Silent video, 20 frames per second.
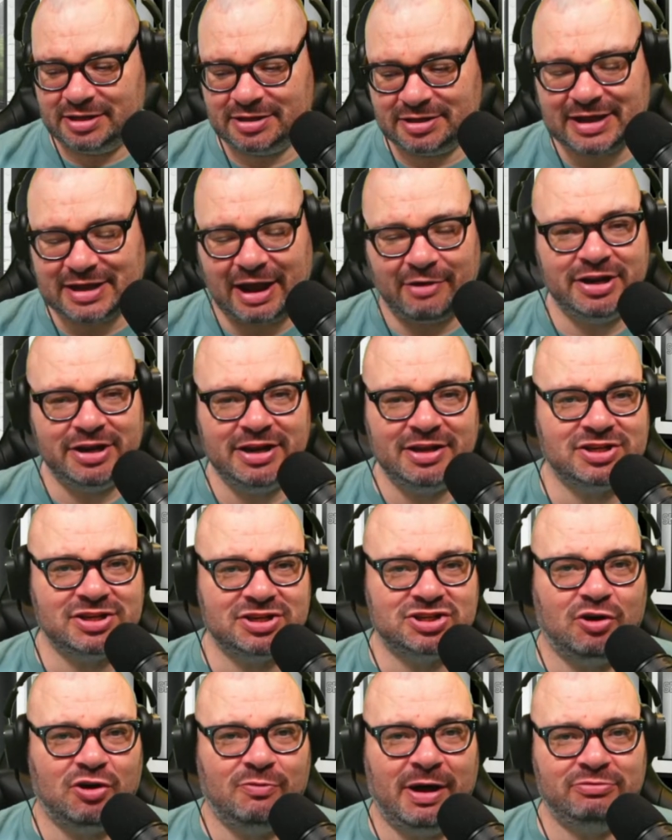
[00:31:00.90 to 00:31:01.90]
Darren Eales has
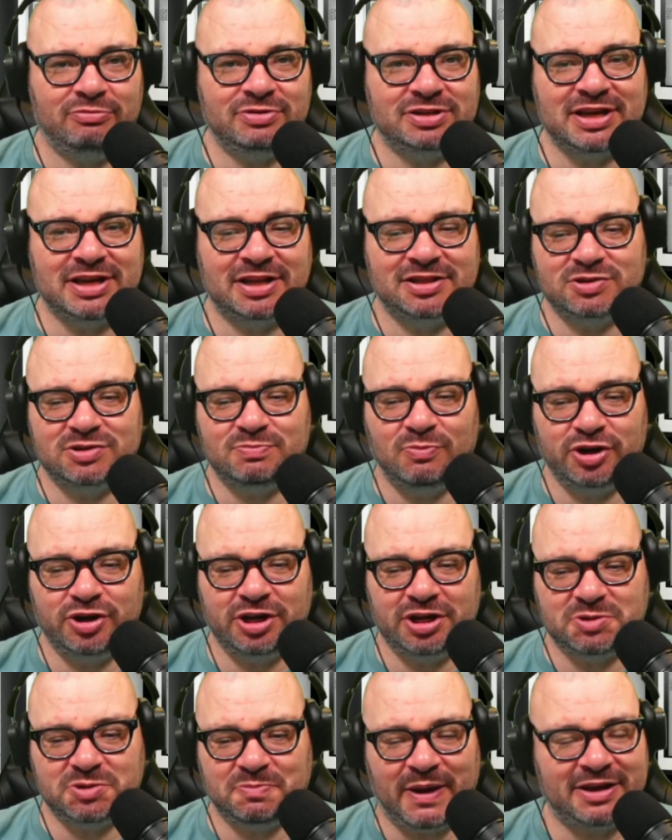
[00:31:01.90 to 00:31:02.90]
come out and said there's money
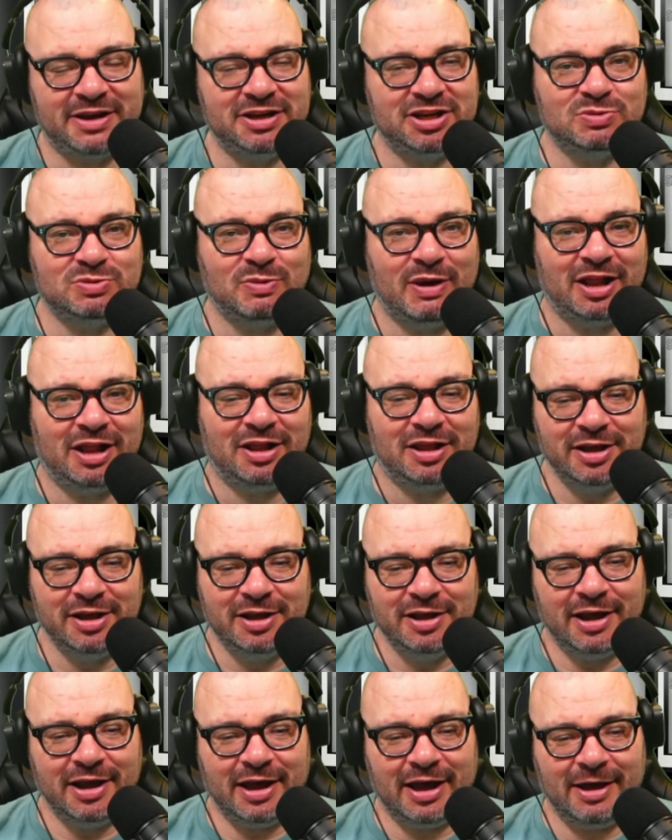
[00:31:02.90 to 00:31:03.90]
to spend as well.
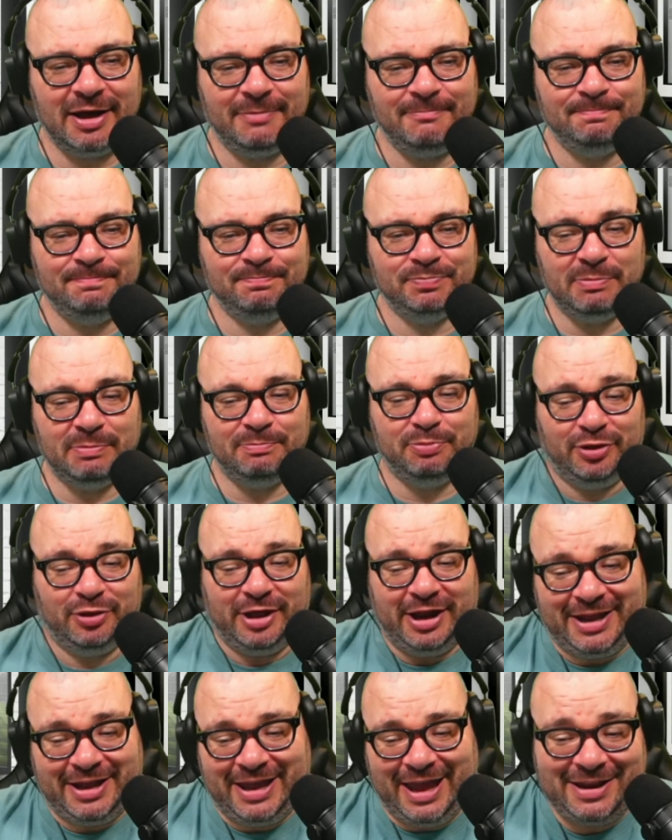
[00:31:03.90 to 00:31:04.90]
But
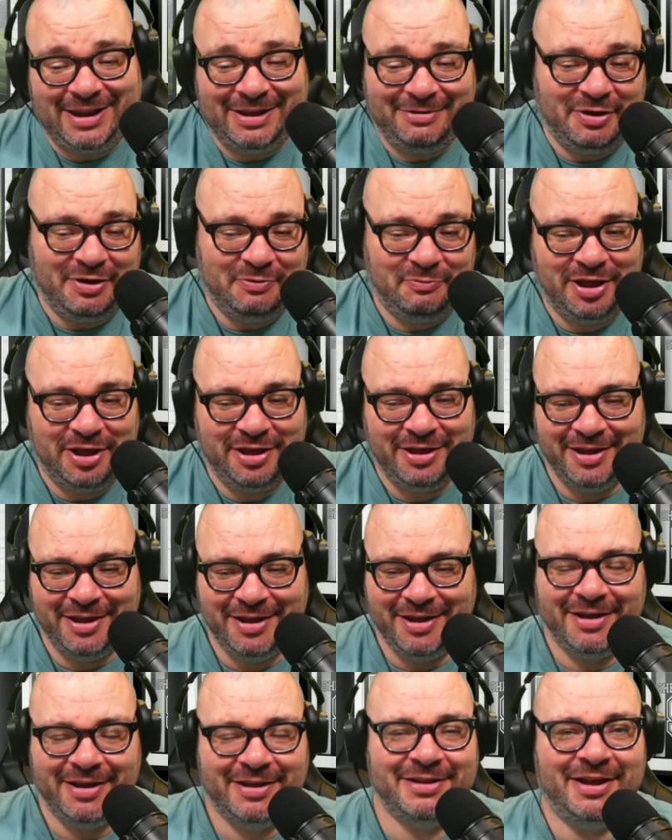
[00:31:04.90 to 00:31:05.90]
then again,
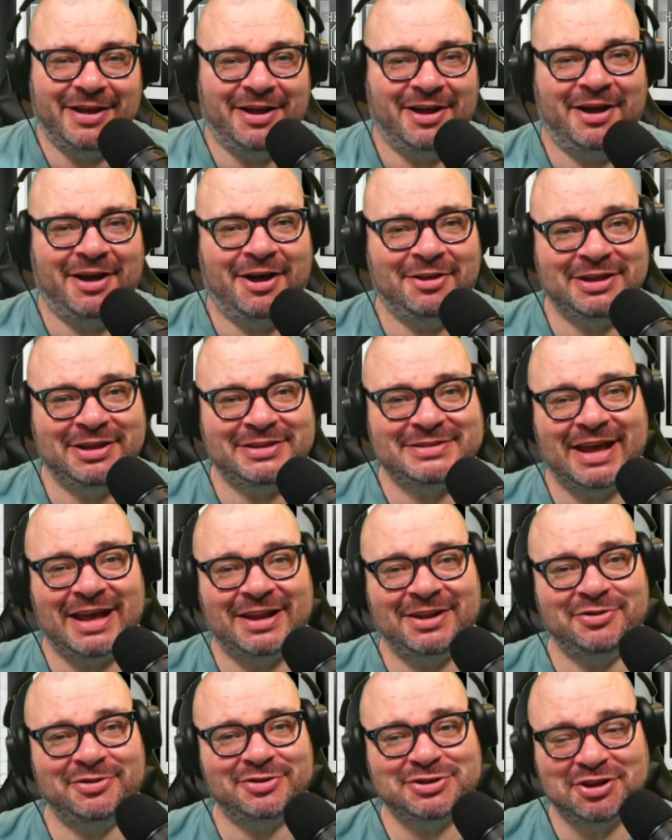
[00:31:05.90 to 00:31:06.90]
are they
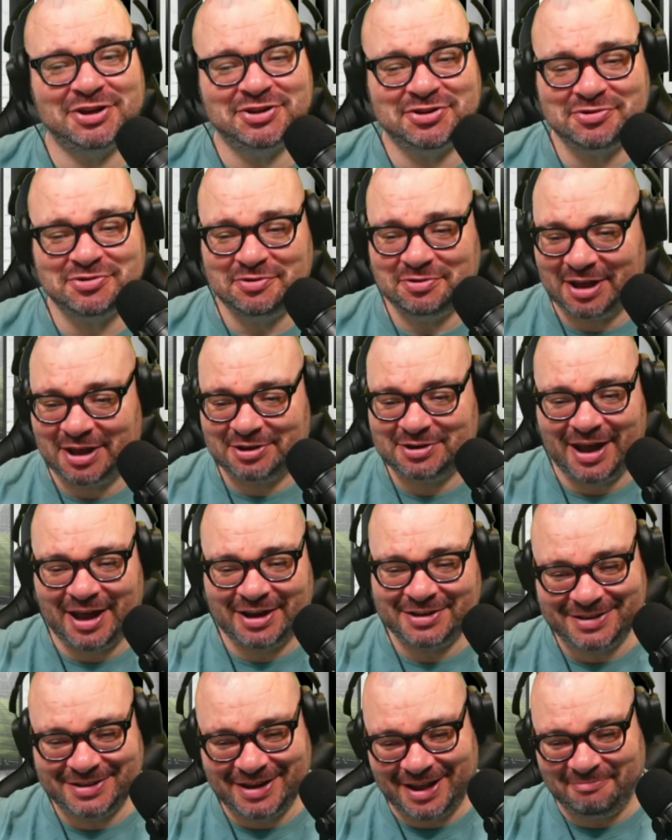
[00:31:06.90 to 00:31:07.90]
telling us the truth?
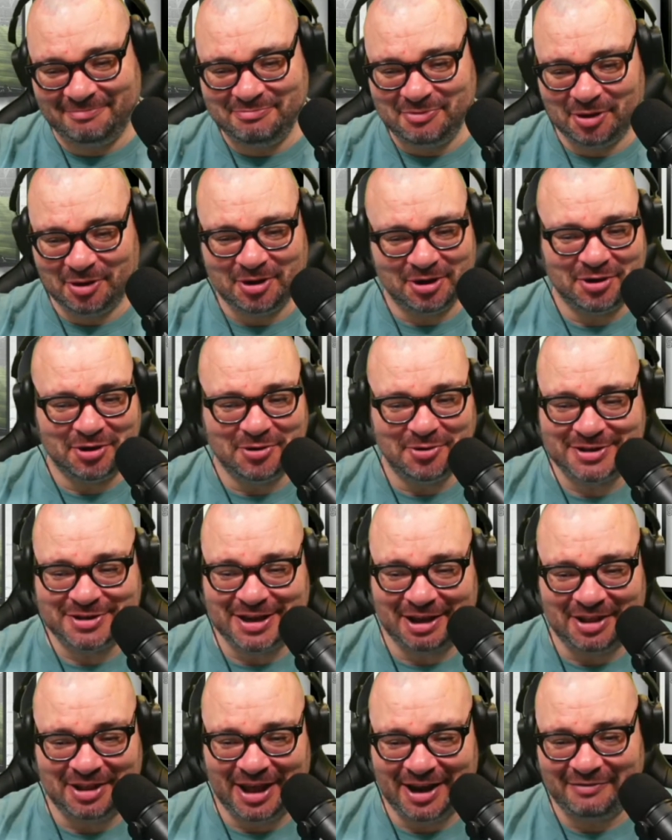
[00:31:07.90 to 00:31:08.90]
I'm not going to go
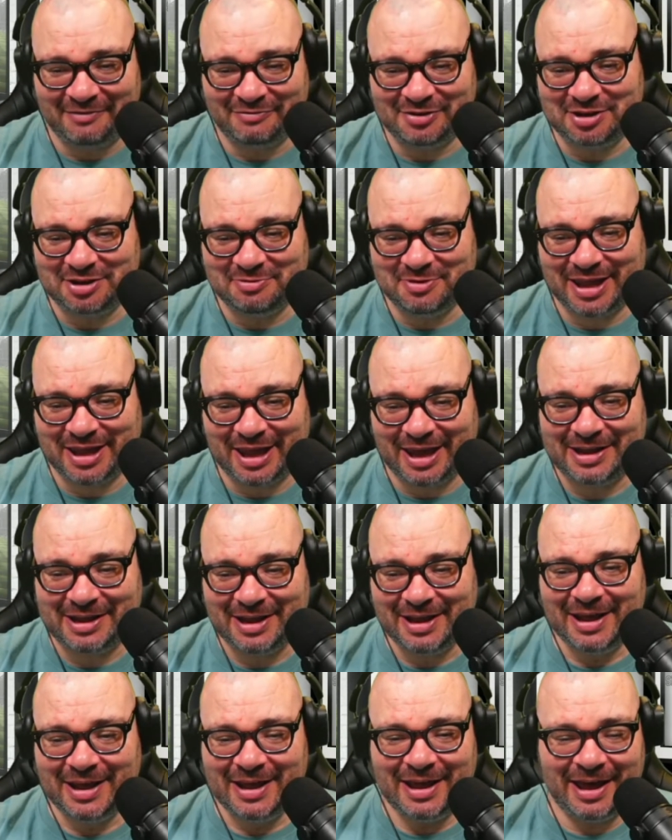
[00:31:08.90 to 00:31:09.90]
down that avenue again.
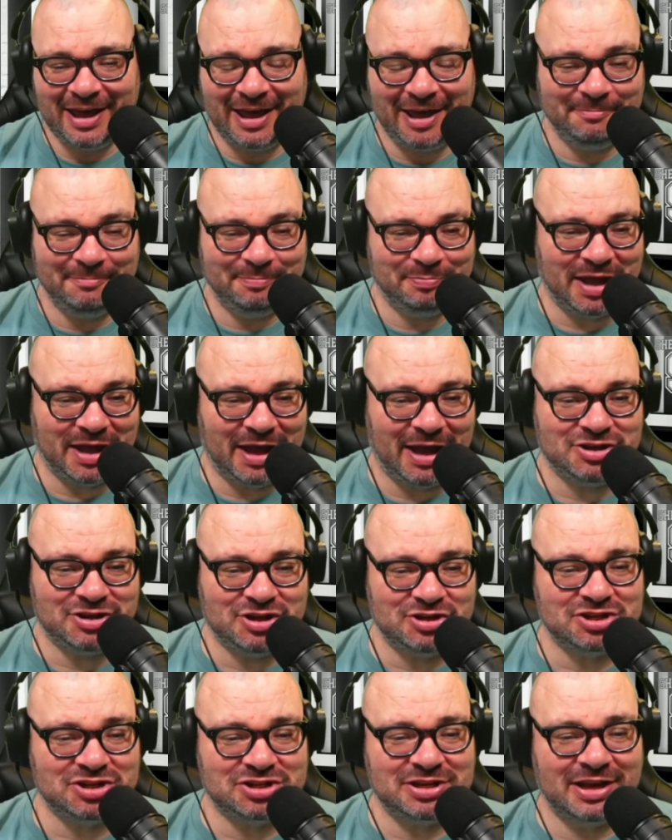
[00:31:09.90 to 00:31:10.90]
I
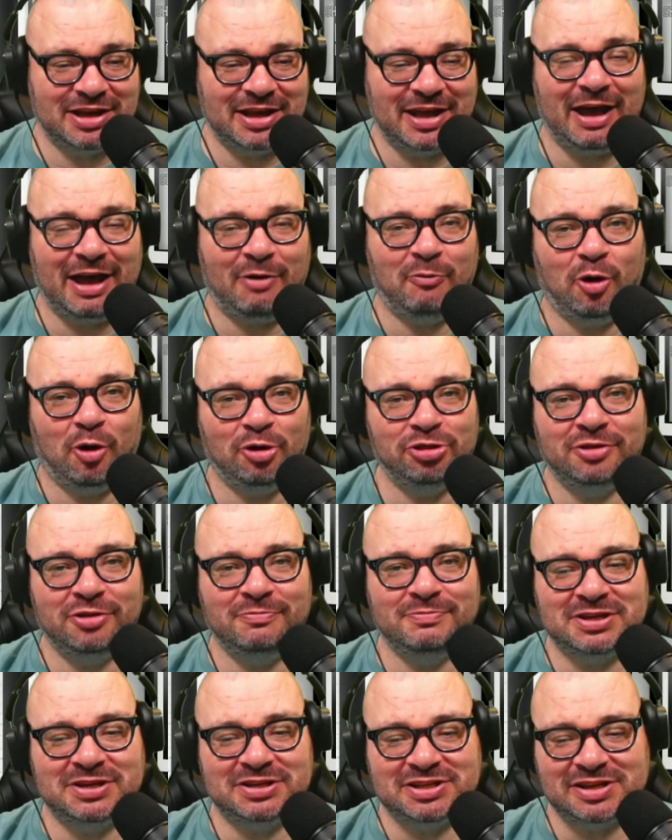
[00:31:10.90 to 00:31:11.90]
want them
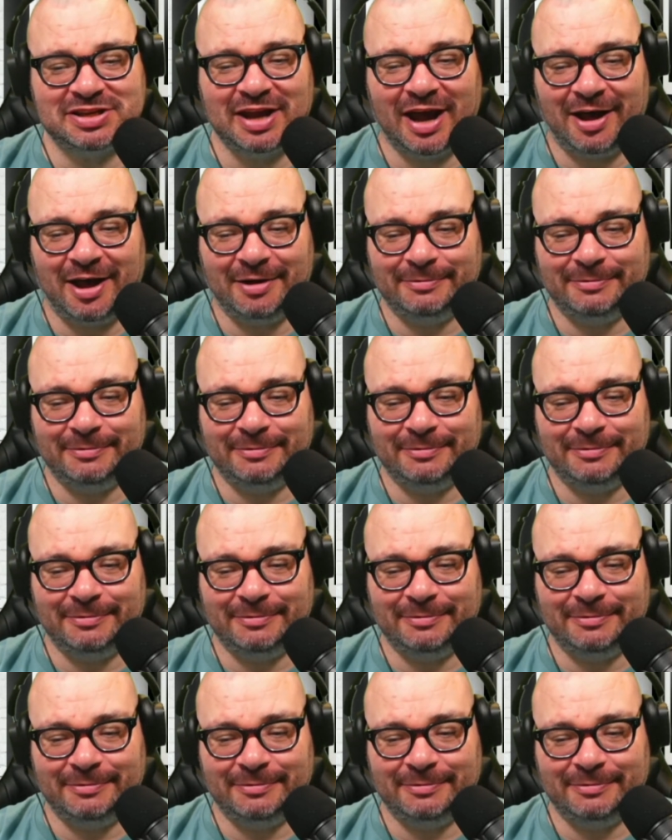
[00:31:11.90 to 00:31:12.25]
to start,